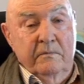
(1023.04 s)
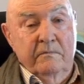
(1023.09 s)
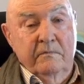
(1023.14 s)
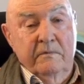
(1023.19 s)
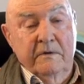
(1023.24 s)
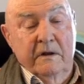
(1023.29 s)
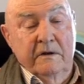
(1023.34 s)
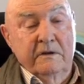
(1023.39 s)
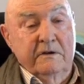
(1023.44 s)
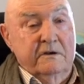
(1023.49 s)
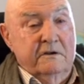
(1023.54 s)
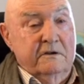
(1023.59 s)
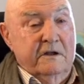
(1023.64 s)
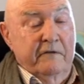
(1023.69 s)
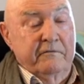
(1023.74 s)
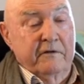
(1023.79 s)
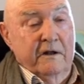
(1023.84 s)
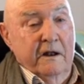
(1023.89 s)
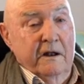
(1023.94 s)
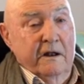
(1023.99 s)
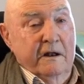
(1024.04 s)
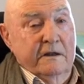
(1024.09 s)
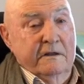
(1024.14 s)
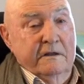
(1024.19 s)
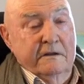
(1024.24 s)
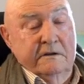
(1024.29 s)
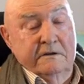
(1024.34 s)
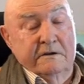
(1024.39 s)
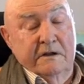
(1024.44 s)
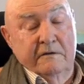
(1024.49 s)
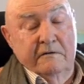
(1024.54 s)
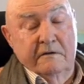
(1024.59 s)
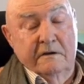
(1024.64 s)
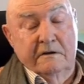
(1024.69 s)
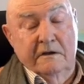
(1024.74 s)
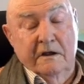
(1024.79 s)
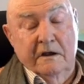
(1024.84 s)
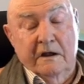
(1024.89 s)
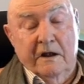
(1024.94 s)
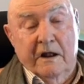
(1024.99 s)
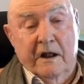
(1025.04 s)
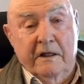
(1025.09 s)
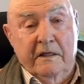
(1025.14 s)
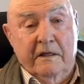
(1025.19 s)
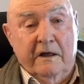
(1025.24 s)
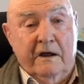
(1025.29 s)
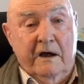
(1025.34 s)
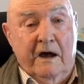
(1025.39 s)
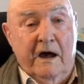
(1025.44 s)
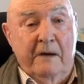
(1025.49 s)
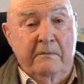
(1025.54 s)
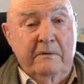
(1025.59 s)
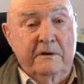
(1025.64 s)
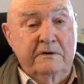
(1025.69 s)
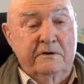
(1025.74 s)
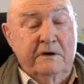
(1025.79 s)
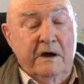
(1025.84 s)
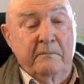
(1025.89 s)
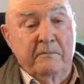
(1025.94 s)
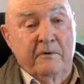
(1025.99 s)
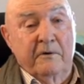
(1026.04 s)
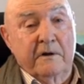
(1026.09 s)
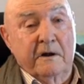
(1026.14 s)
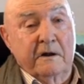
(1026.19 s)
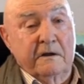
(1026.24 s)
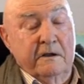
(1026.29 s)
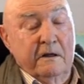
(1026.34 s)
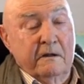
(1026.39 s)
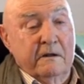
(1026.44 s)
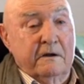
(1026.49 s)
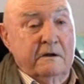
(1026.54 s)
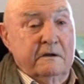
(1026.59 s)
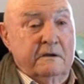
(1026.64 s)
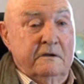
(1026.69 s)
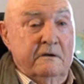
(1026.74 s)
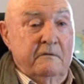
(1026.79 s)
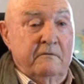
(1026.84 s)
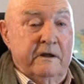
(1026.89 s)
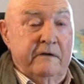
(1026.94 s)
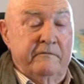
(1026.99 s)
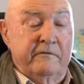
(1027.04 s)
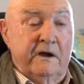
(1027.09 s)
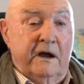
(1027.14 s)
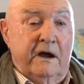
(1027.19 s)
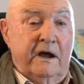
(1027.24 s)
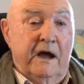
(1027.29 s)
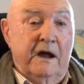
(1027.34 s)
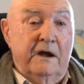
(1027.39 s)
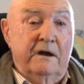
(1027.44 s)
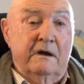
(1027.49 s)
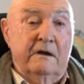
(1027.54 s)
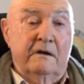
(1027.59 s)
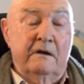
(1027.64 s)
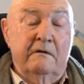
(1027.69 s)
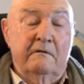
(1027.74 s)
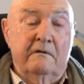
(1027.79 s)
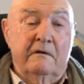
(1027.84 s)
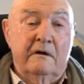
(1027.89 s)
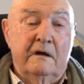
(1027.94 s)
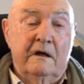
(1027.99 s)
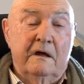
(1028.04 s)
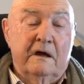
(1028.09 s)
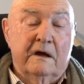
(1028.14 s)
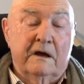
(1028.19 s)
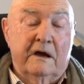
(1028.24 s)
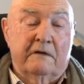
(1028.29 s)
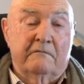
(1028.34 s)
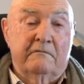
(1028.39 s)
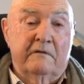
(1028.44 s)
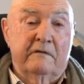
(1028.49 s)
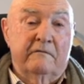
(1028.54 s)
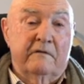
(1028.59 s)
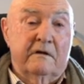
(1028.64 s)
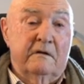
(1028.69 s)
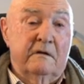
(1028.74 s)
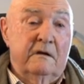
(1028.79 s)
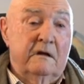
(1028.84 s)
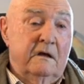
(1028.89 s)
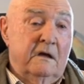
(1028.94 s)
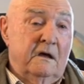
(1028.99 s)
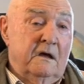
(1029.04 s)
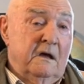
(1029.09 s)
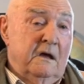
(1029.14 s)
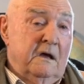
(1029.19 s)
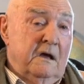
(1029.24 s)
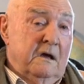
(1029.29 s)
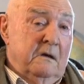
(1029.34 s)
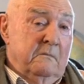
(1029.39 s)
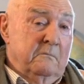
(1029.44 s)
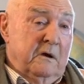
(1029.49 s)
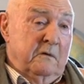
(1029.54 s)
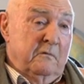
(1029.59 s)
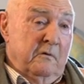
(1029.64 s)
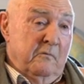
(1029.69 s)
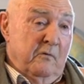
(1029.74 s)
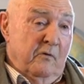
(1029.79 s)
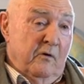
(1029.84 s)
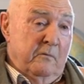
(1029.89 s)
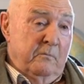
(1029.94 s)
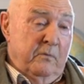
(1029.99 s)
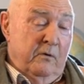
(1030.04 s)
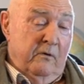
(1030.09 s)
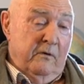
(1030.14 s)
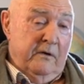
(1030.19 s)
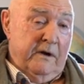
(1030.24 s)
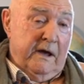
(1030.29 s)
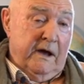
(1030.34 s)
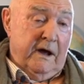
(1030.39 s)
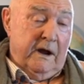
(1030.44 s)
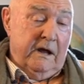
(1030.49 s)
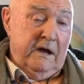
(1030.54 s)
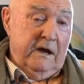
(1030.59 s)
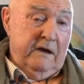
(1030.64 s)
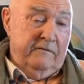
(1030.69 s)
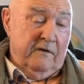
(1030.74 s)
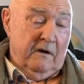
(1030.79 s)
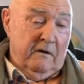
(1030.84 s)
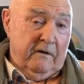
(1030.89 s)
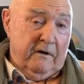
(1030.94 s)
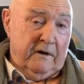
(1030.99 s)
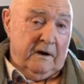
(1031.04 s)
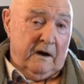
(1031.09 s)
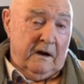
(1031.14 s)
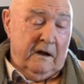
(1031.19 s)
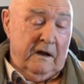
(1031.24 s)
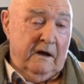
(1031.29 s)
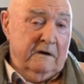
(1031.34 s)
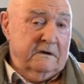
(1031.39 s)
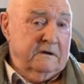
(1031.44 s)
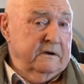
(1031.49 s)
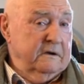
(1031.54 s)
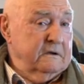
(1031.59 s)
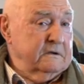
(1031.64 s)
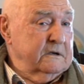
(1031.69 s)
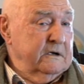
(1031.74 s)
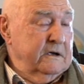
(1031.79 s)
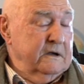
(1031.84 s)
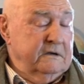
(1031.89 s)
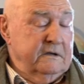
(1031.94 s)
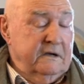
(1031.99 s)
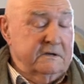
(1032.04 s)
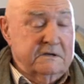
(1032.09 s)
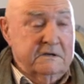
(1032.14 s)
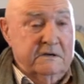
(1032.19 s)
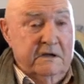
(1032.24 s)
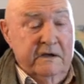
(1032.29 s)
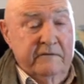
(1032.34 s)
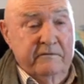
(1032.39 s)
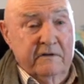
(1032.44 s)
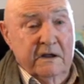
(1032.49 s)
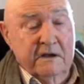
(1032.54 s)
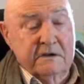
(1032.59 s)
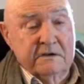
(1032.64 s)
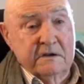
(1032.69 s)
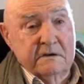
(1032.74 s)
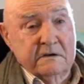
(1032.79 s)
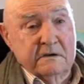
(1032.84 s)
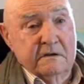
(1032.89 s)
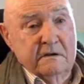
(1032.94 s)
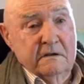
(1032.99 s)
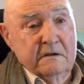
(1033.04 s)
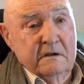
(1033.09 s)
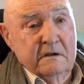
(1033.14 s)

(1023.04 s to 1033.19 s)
And stuff it, stick it under the carpet, jump on it, kill it, do whatever you can to do. Get rid of it. But we want to point out here, if you look at it closely, you'll see it doesn't even exist.